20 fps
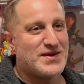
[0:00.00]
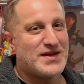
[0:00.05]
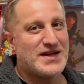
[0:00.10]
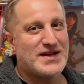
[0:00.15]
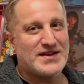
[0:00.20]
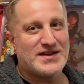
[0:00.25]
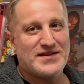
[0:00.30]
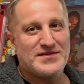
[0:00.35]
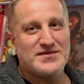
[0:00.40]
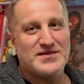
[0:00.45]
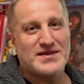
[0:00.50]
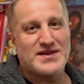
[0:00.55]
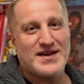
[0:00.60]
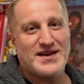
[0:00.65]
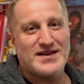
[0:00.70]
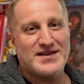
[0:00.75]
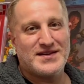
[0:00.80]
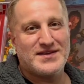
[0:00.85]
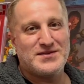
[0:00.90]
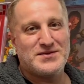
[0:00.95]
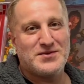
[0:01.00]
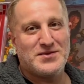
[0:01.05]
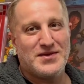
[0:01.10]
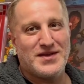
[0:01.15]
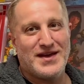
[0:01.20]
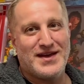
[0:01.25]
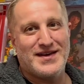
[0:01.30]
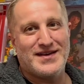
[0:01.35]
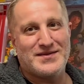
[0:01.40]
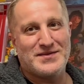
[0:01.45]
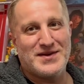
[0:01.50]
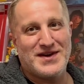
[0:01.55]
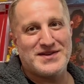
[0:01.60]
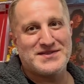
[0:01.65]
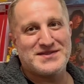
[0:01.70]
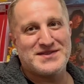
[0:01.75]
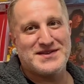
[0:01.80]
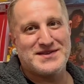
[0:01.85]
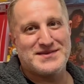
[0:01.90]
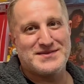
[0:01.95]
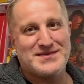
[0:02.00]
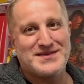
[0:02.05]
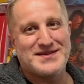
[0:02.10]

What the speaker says: well, I definitely got to do that when I see him.